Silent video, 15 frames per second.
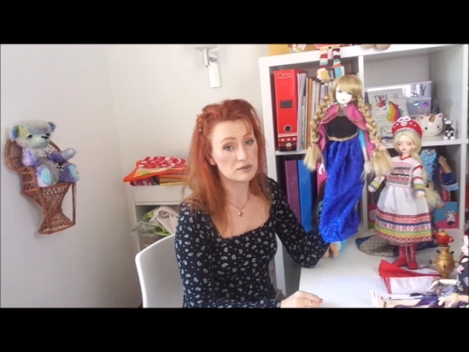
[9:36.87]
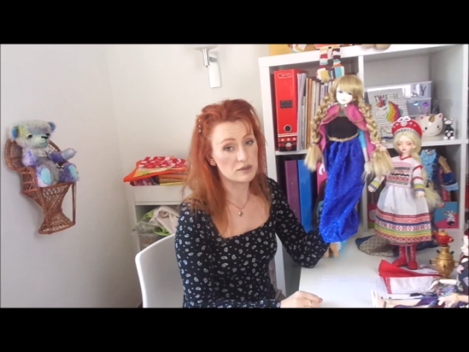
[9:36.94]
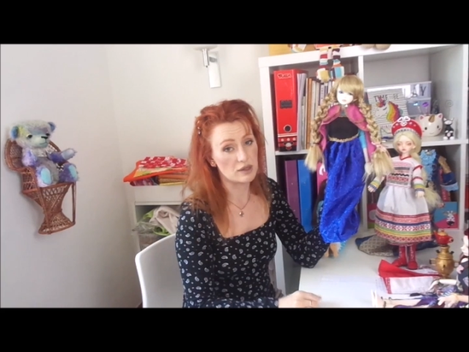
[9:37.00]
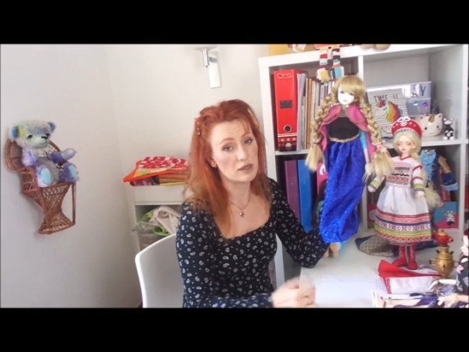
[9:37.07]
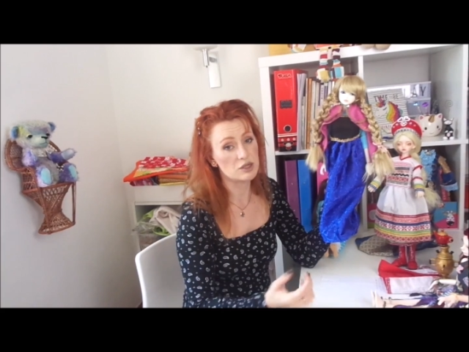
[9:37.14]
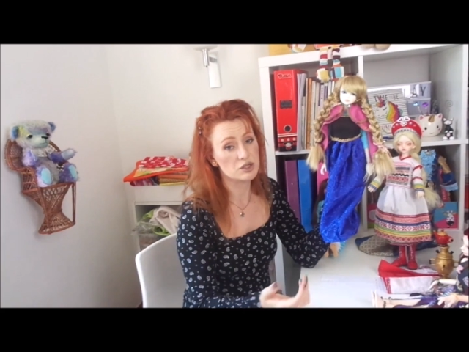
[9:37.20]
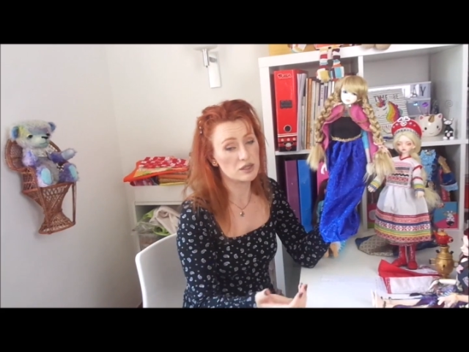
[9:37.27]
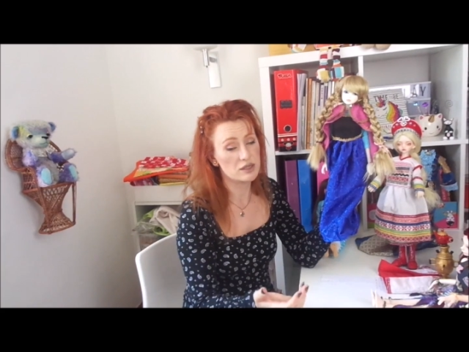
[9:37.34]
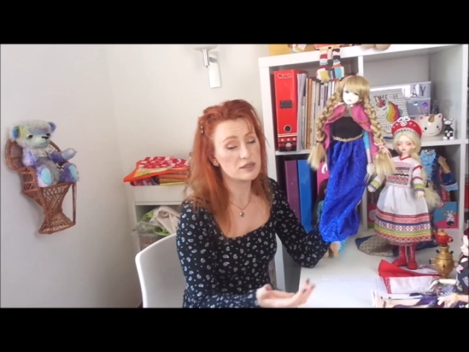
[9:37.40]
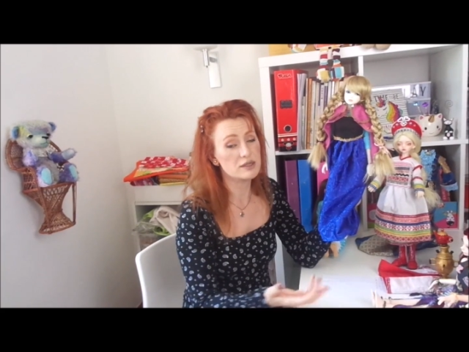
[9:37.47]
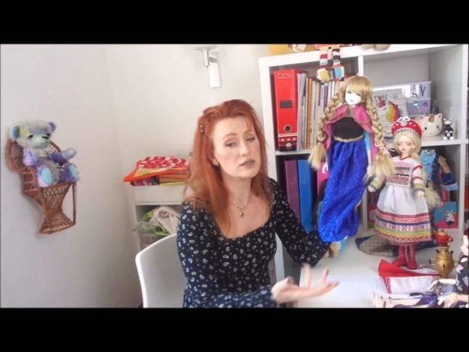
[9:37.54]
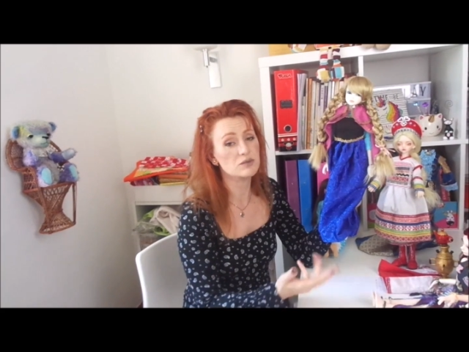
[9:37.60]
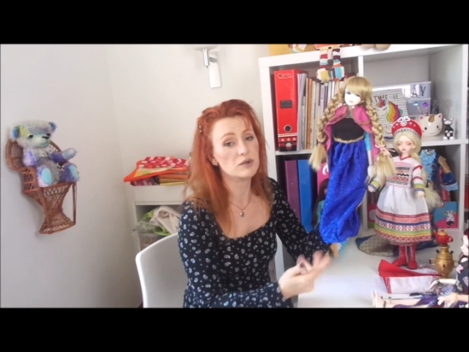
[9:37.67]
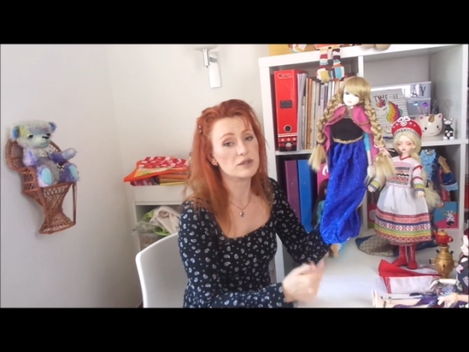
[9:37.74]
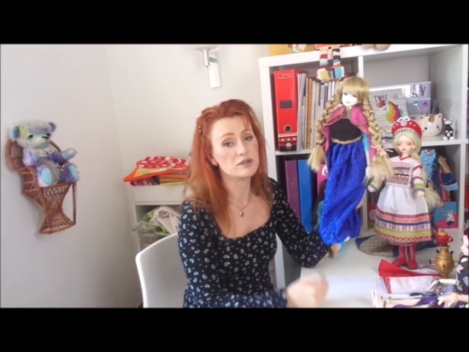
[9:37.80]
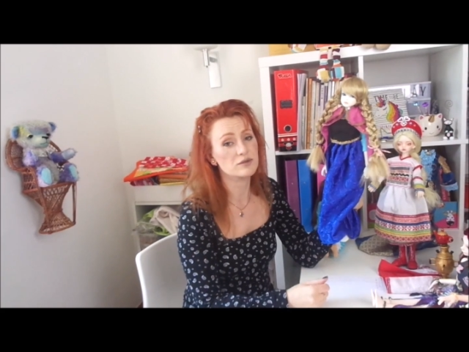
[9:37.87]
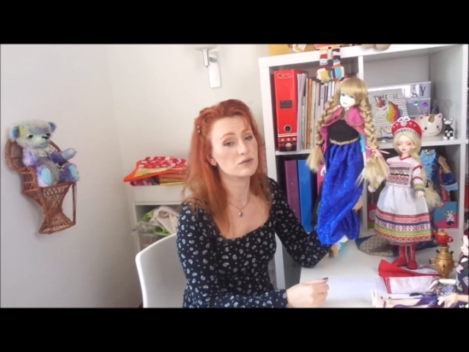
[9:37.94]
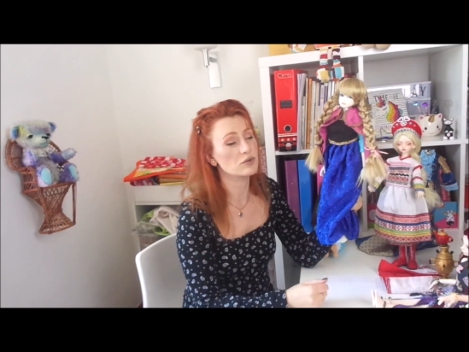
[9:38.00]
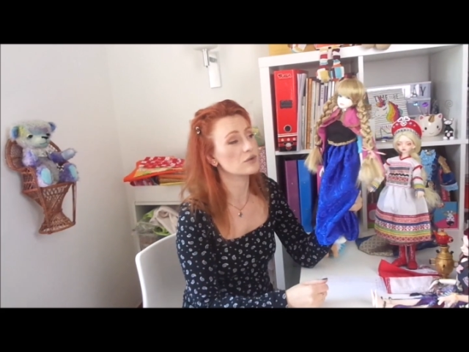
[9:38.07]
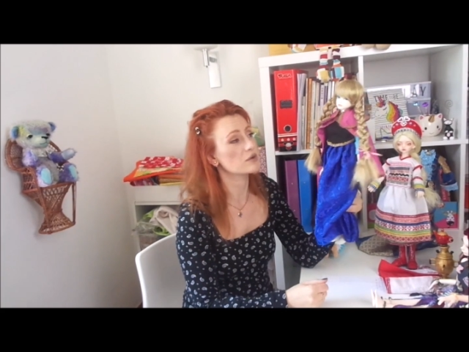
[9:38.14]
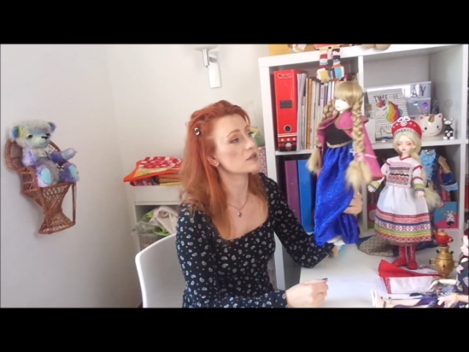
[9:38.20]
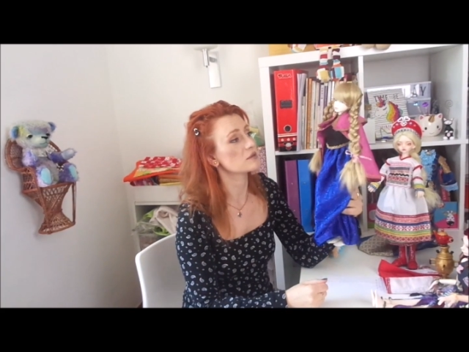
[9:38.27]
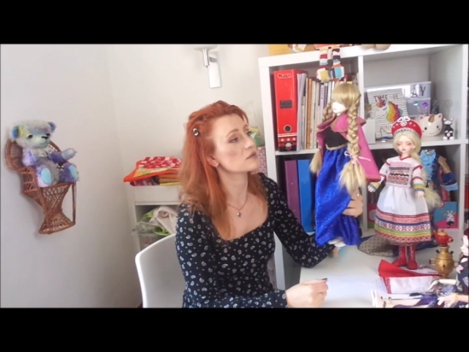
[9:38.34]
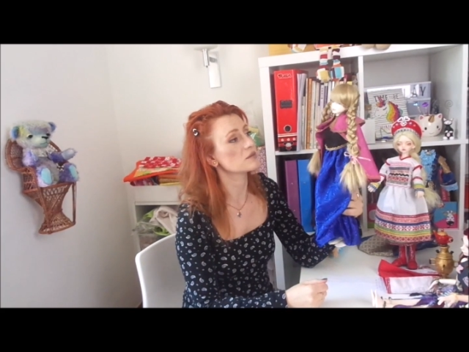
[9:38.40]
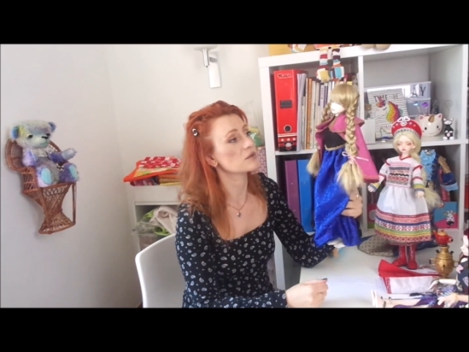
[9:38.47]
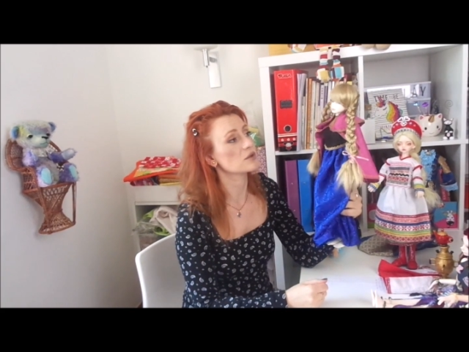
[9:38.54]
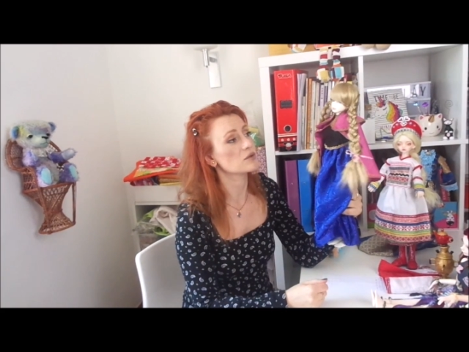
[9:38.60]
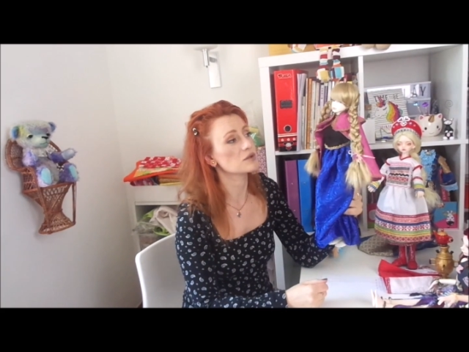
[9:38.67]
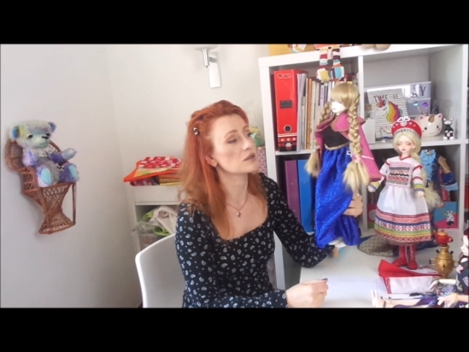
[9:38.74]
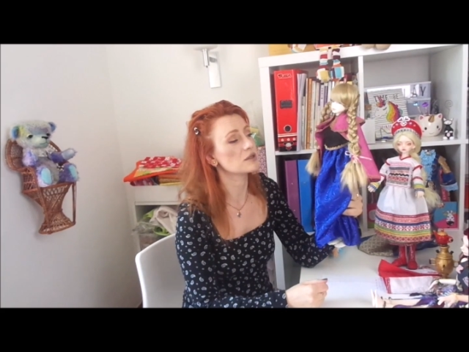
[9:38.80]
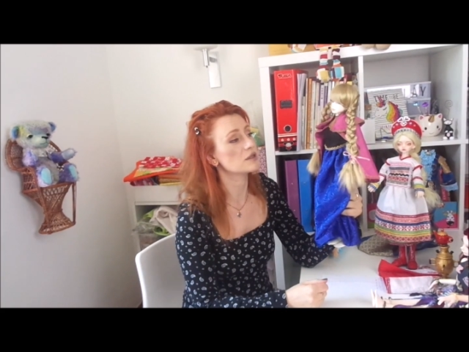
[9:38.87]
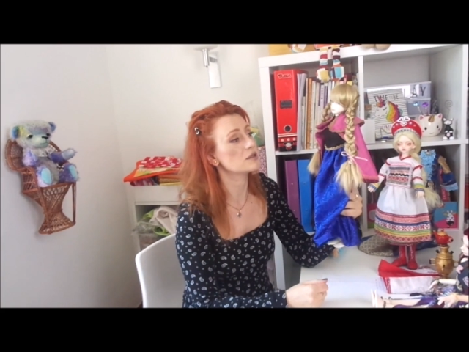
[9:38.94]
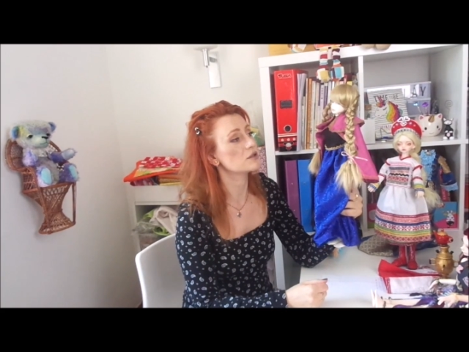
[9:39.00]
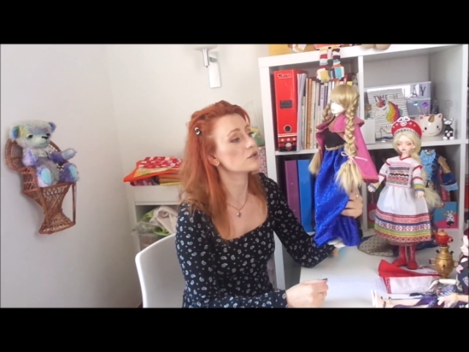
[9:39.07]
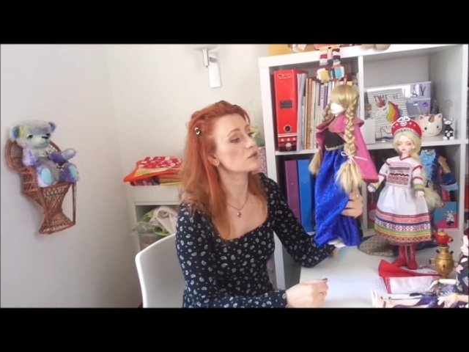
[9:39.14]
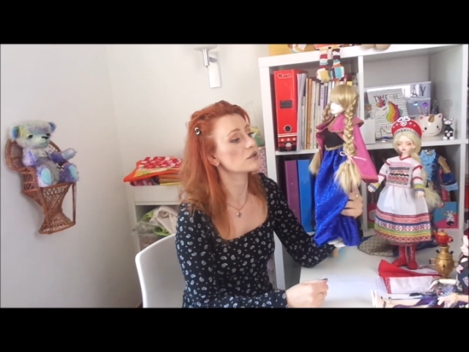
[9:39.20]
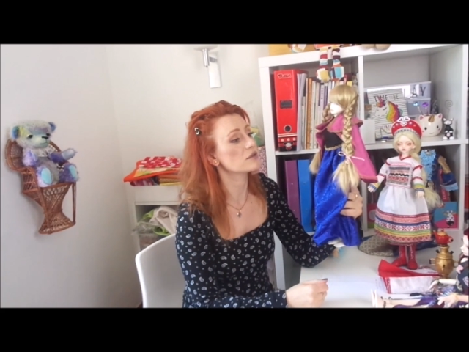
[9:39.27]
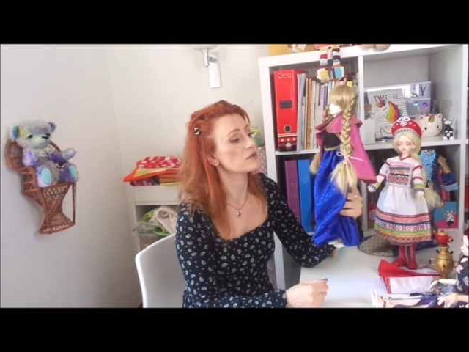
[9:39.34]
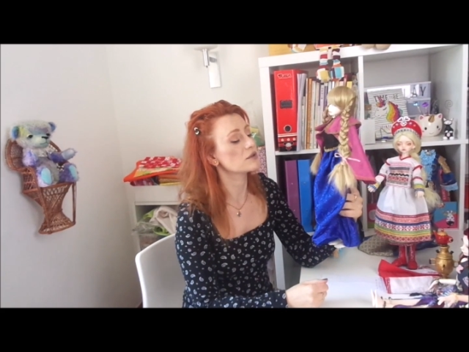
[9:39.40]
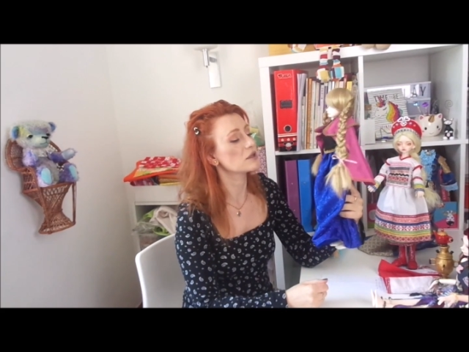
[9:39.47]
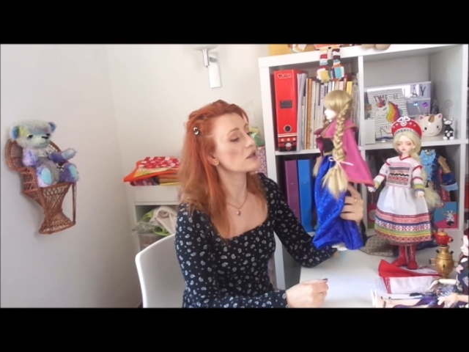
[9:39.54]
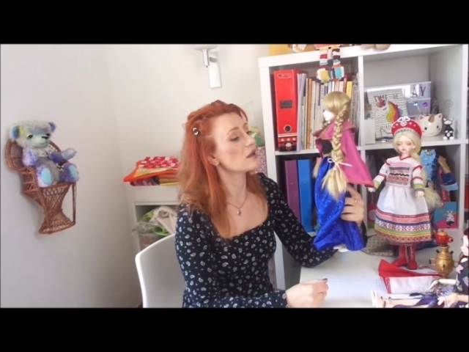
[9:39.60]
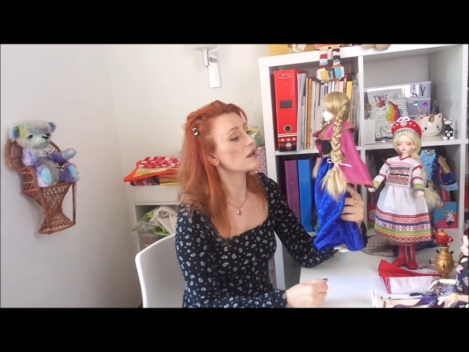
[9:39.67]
Actually, it is waiting for Christmas because I needed to give it